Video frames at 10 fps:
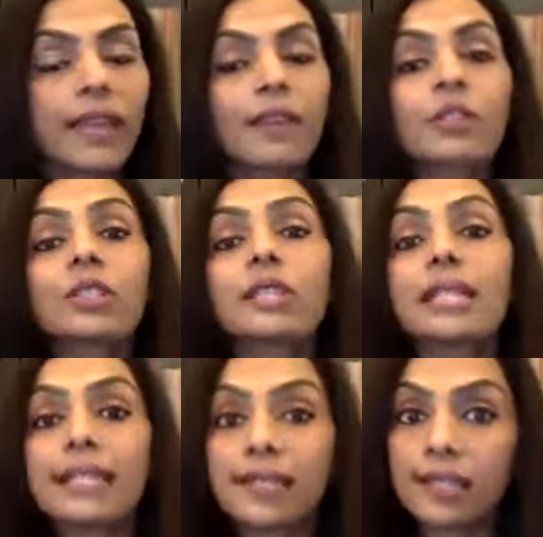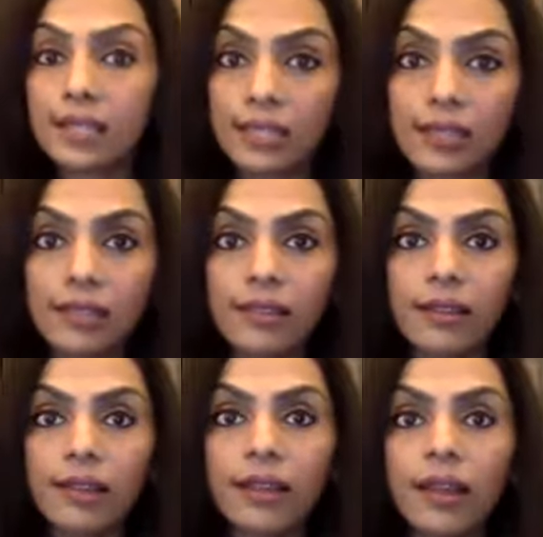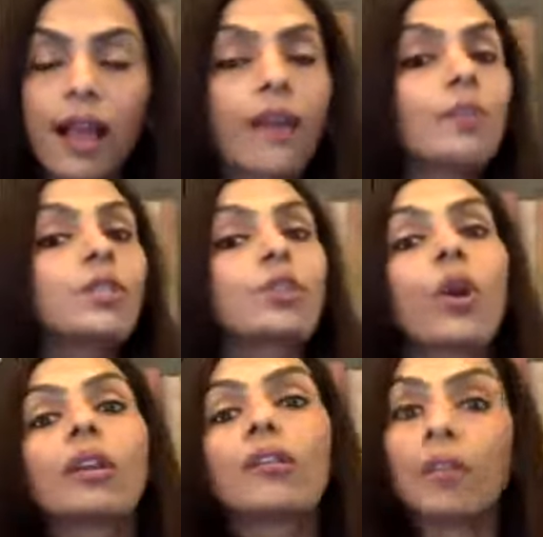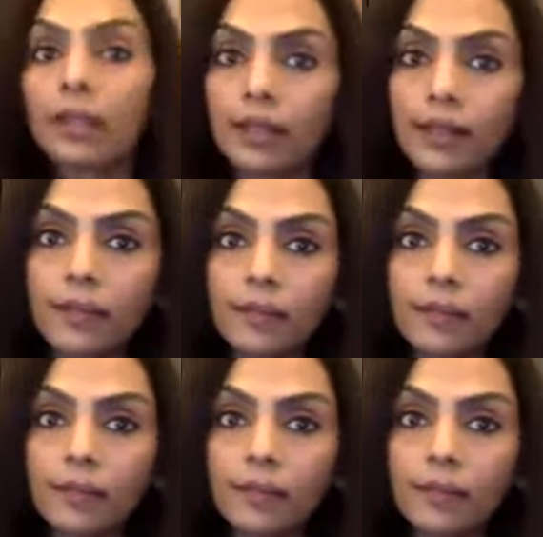and I was resistant. I was not ready,